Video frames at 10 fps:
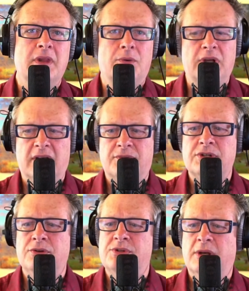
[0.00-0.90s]
We have to
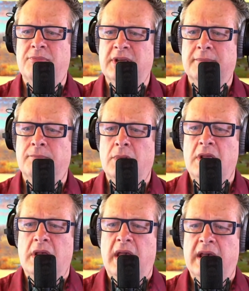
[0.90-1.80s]
do something.
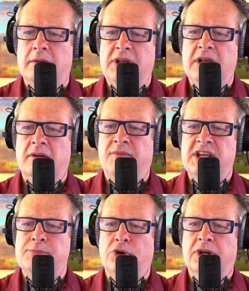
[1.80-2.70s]
And being on
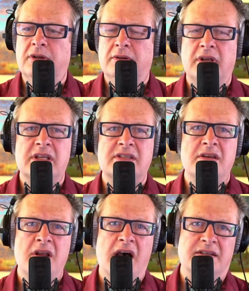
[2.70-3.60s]
Facebook is
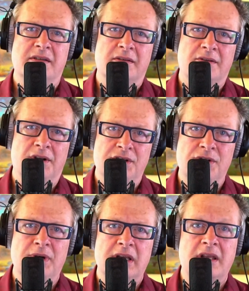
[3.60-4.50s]
not going to
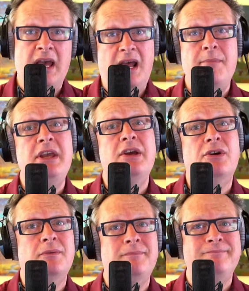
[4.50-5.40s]
do it. Yet I'm here.